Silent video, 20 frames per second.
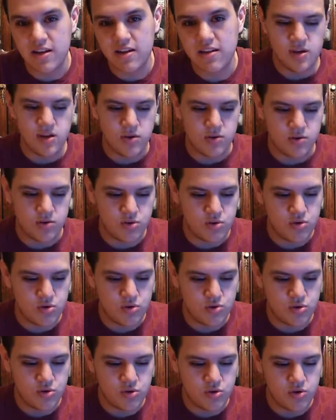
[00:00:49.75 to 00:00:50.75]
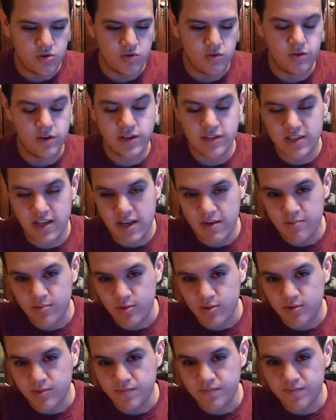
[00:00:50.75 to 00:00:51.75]
So, for
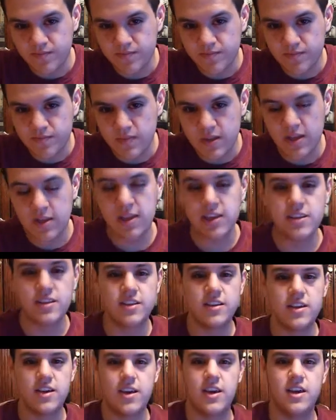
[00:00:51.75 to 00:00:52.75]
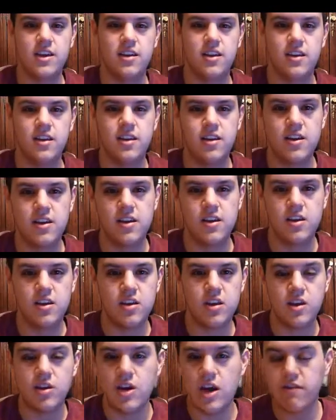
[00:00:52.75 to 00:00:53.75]
example, let's say
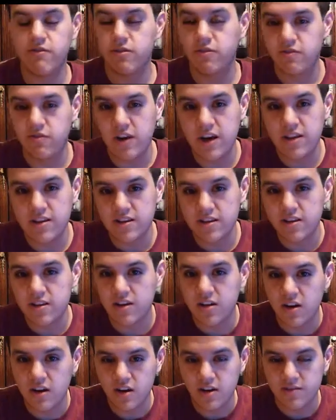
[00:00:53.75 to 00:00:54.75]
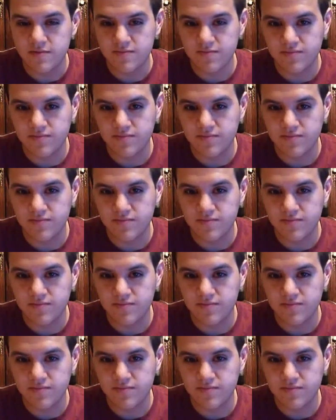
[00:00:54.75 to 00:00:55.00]
you have a friend that's a girl,